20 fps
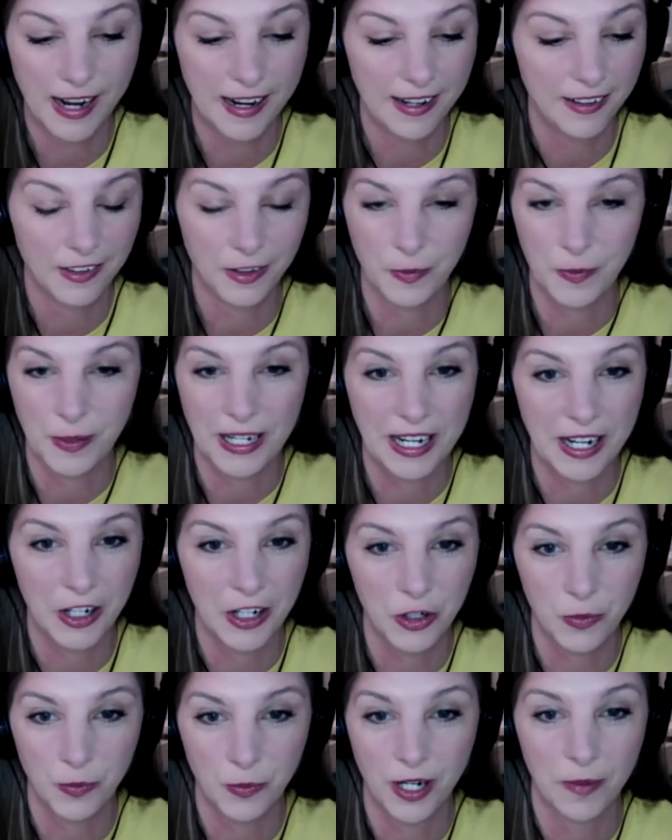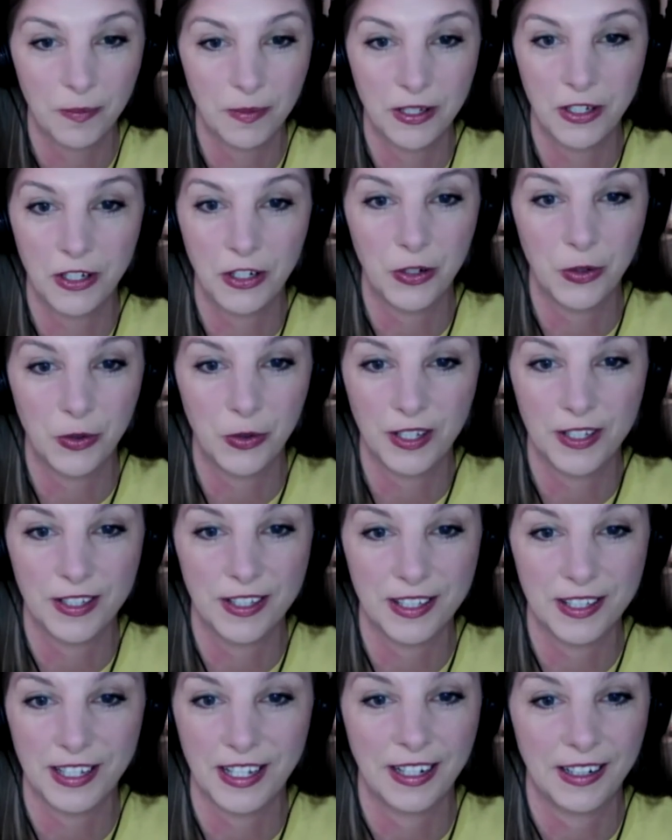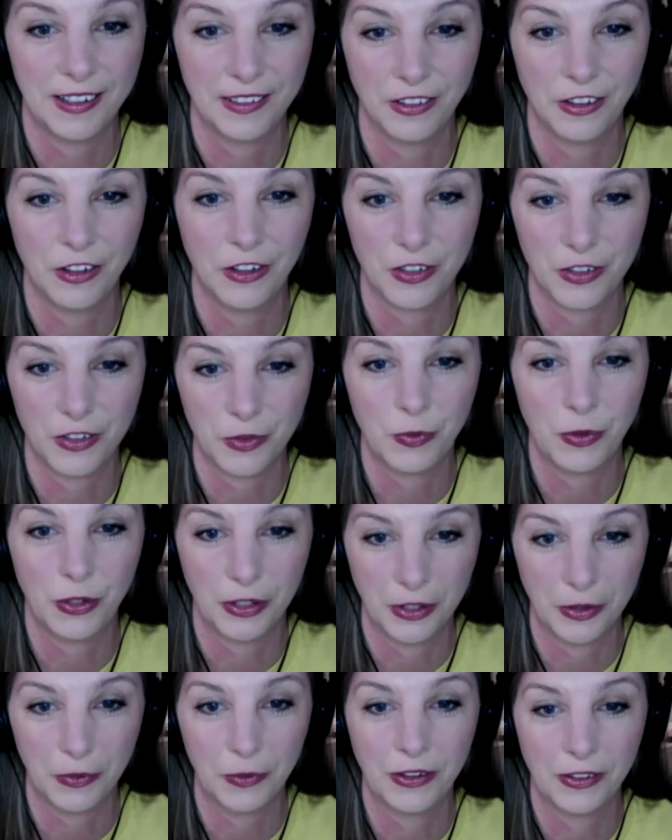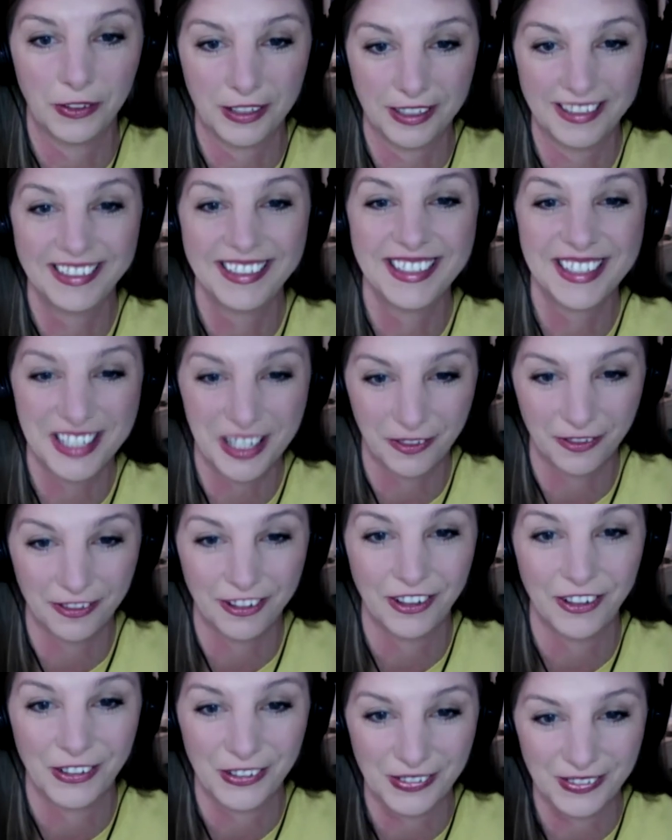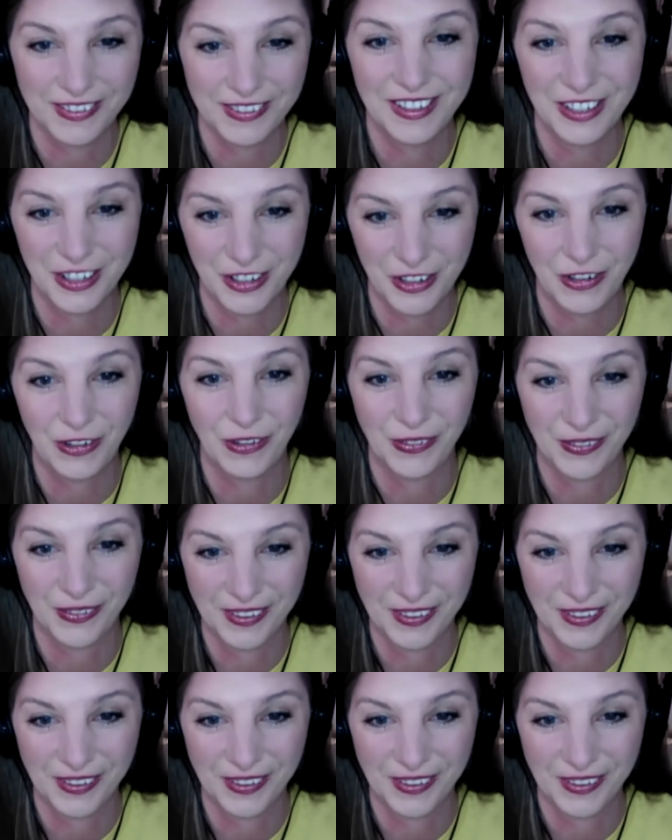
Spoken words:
oh my gosh, props to you because it looked really, really difficult to do.